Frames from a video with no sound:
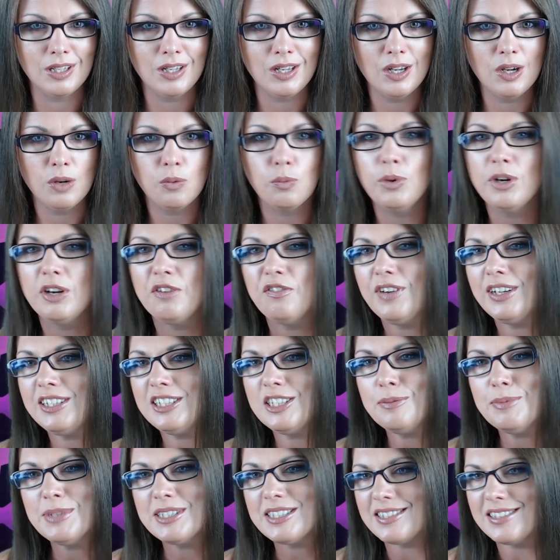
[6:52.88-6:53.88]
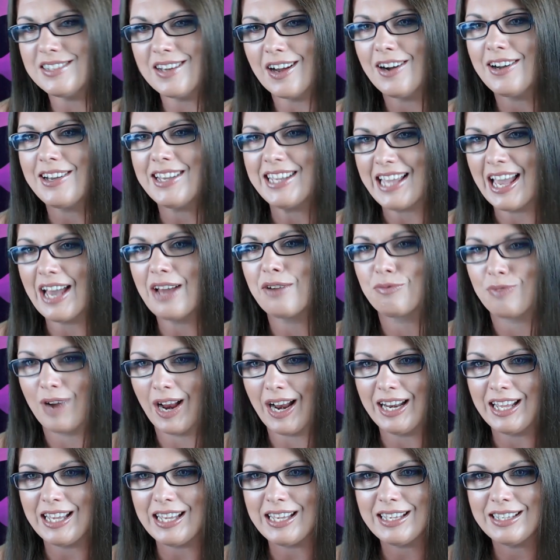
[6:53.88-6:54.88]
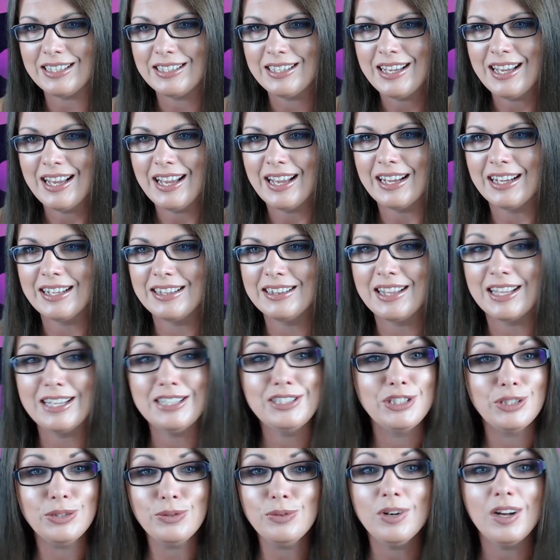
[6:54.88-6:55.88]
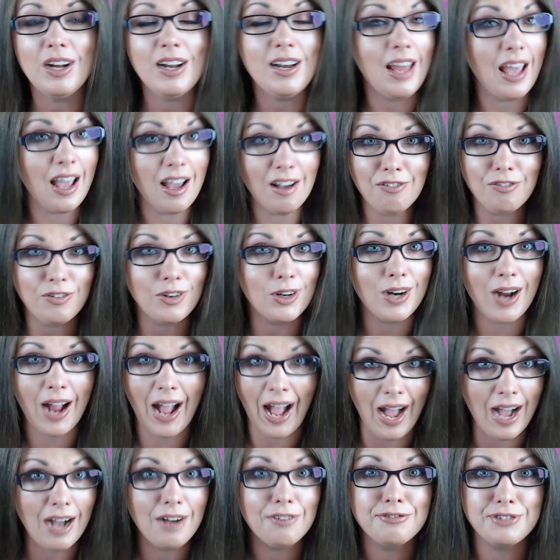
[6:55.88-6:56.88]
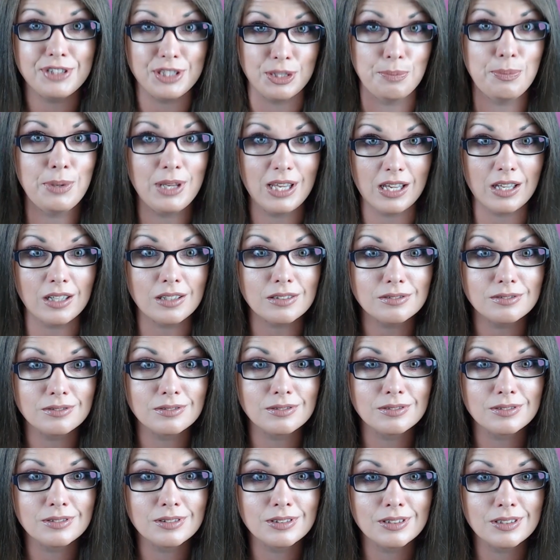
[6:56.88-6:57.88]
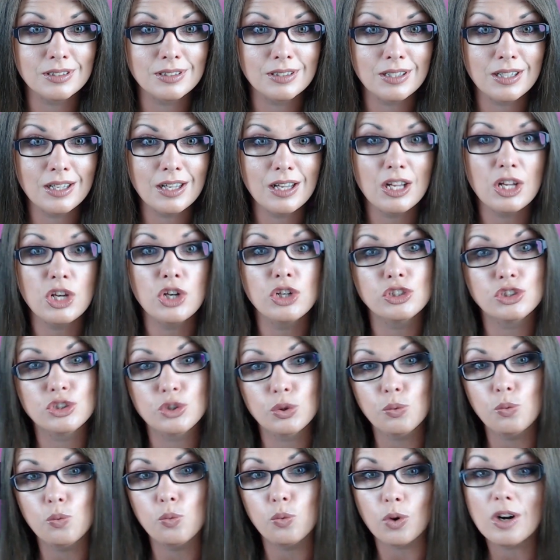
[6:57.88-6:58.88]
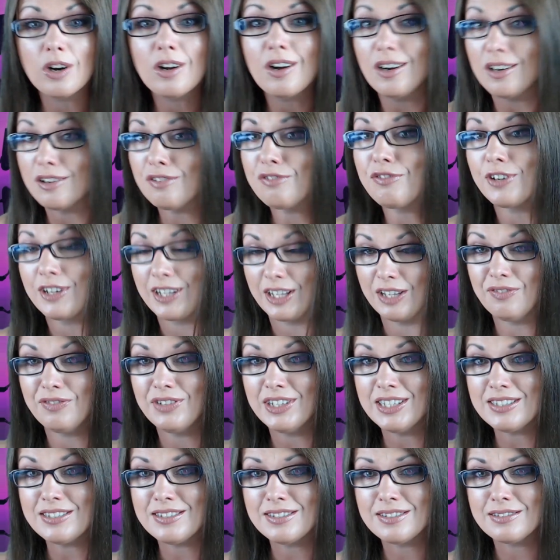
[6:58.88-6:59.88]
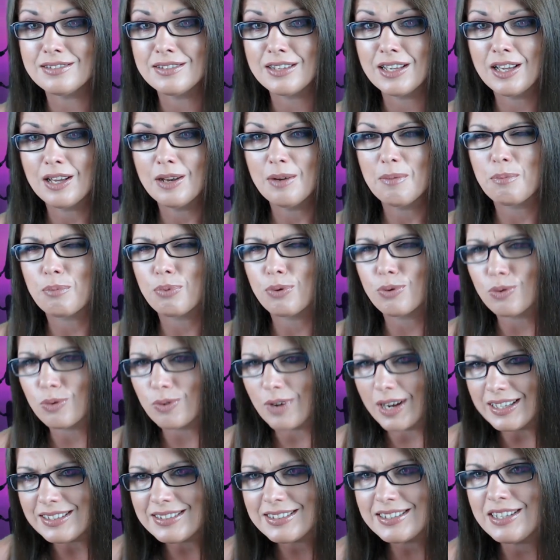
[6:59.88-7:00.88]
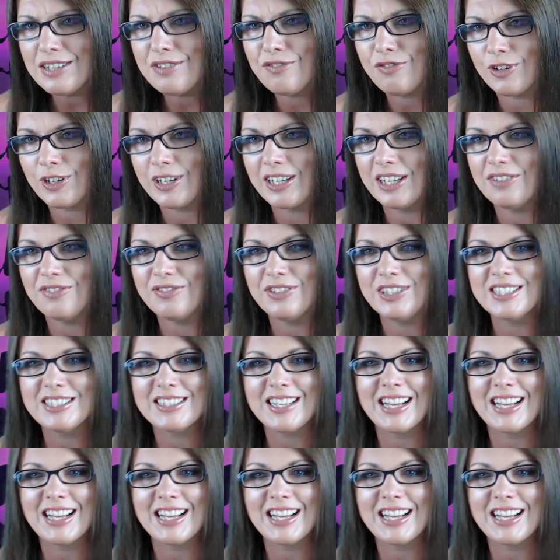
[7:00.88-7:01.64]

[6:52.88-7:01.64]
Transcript: When a victim is not yet ready, and they do not ever have to be, to work on forgiveness, pressing forgiveness